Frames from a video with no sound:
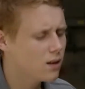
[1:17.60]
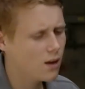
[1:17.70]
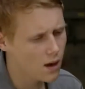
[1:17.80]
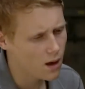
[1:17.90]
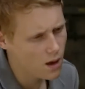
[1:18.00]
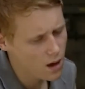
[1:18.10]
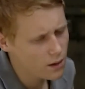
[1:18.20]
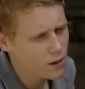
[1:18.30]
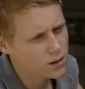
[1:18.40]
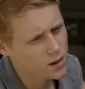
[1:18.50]
Yeah, I
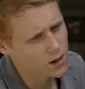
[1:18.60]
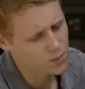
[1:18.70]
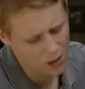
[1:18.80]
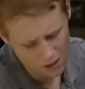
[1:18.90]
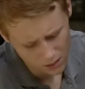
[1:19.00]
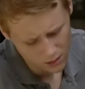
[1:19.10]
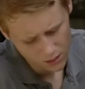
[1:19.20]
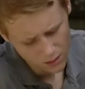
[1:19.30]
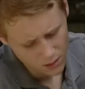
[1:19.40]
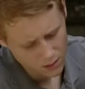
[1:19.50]
know you did, but... Jay, I, I